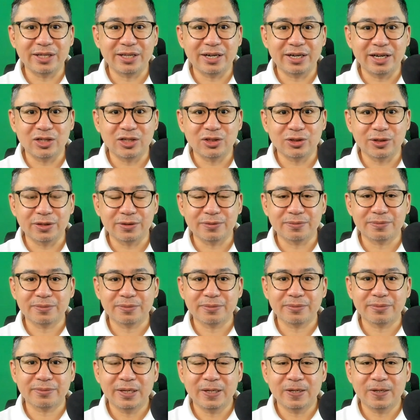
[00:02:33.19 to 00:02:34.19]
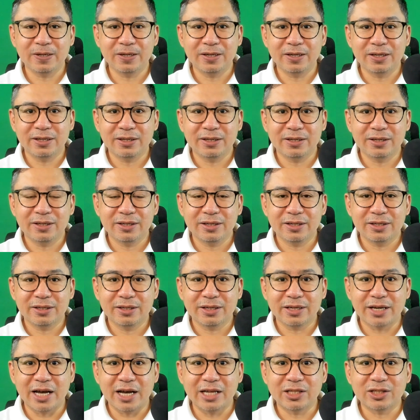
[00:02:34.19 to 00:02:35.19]
federation.
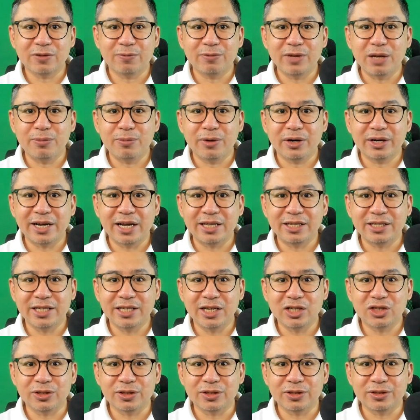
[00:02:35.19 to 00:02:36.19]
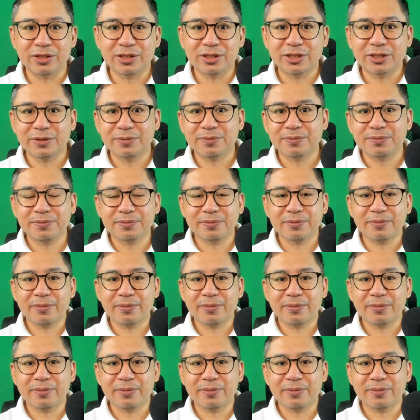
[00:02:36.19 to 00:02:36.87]
Kinds of labor organizations.